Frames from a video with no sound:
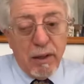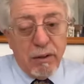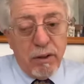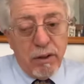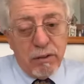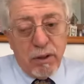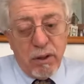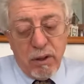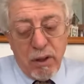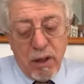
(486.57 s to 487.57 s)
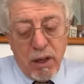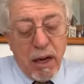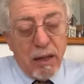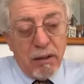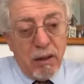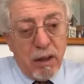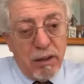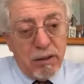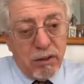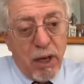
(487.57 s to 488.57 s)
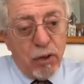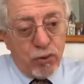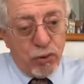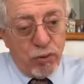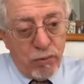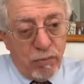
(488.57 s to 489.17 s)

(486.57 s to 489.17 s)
It is an idealization,